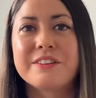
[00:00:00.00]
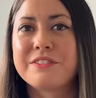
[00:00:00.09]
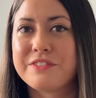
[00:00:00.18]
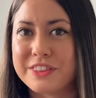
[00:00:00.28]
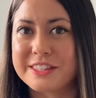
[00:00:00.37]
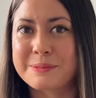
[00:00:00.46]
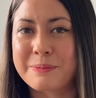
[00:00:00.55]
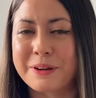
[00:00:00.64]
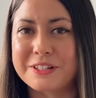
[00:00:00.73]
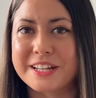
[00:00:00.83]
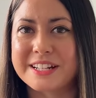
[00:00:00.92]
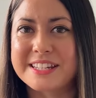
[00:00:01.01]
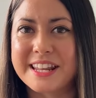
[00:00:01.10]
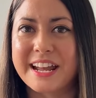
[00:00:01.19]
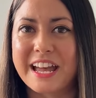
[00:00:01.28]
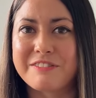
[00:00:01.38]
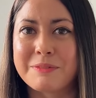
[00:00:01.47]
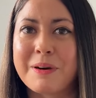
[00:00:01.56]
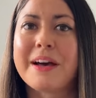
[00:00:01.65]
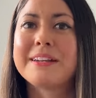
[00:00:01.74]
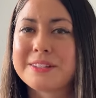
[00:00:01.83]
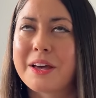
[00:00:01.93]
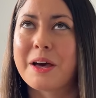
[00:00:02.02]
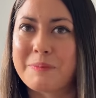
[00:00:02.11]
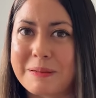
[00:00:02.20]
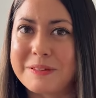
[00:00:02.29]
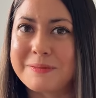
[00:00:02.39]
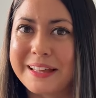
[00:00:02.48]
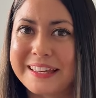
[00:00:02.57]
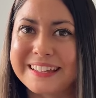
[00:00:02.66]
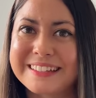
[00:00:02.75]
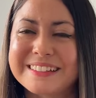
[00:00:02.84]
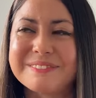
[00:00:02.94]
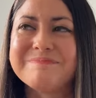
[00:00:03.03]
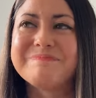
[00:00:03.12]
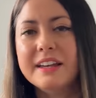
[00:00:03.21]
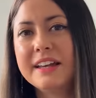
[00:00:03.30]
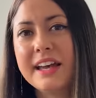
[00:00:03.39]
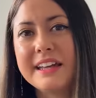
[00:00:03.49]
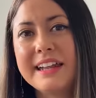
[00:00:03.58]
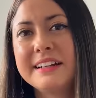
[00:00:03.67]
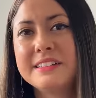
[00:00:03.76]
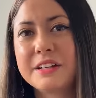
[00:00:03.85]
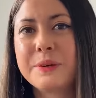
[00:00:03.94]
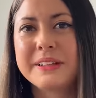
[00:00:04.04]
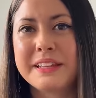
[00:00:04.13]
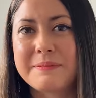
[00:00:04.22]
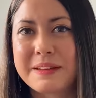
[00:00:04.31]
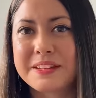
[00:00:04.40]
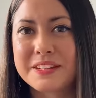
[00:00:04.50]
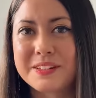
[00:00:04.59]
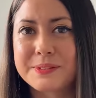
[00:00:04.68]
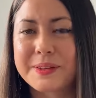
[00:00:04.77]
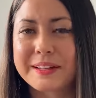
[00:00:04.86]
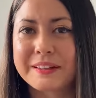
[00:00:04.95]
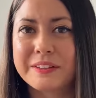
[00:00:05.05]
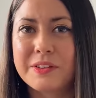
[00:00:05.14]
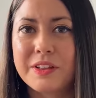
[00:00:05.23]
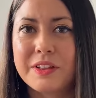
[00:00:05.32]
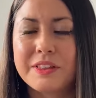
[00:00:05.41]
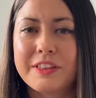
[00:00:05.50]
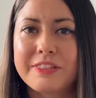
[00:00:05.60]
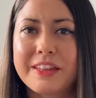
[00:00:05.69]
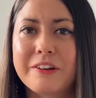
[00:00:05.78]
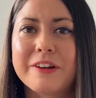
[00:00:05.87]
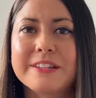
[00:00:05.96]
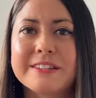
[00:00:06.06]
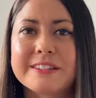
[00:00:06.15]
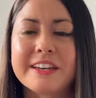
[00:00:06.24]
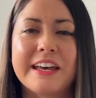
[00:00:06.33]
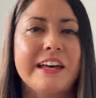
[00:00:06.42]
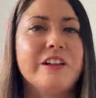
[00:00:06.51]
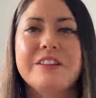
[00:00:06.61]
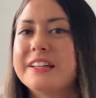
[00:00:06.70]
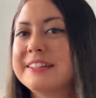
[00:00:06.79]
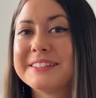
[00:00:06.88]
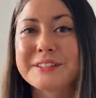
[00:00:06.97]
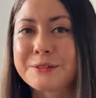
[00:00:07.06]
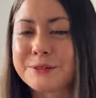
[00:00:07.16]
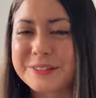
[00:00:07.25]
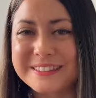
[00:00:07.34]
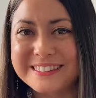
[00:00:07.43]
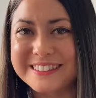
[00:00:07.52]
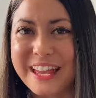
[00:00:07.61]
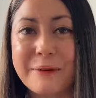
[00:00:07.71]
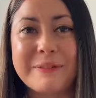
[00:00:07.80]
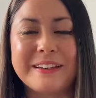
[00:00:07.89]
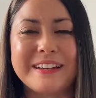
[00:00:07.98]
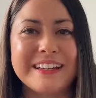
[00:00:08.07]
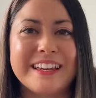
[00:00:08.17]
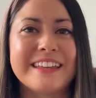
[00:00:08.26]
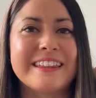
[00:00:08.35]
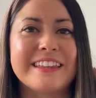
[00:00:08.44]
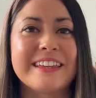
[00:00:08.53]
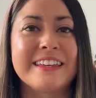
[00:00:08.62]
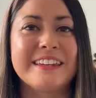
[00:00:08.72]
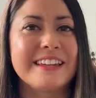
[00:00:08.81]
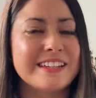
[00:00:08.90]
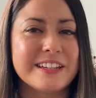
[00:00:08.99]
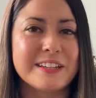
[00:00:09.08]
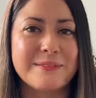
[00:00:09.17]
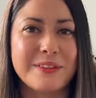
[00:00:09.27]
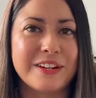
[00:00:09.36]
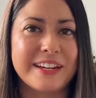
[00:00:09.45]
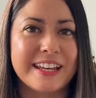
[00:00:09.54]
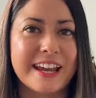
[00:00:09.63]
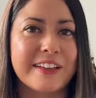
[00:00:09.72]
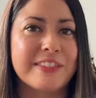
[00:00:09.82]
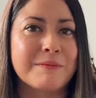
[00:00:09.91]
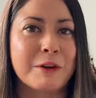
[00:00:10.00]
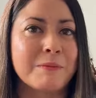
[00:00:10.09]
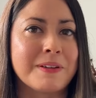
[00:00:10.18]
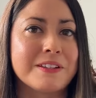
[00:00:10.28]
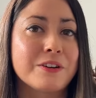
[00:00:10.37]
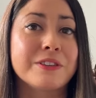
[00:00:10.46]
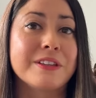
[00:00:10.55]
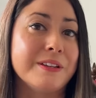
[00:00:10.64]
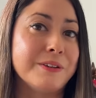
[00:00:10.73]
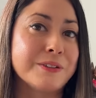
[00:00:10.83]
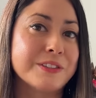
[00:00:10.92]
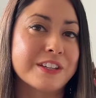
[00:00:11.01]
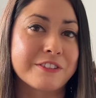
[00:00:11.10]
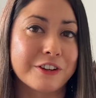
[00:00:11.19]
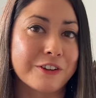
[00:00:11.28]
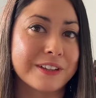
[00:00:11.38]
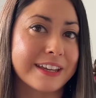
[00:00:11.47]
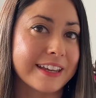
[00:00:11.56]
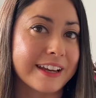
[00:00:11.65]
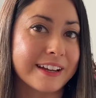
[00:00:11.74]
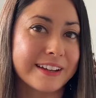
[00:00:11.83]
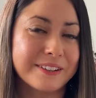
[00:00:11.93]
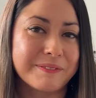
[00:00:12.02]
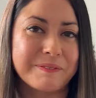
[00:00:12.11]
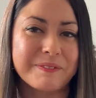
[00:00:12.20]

for this project that I have in mind a baby blanket. I'd like to quickly mention as well that there is a healthy discourse happening in the knitting community at the moment on the use of acrylic yarn.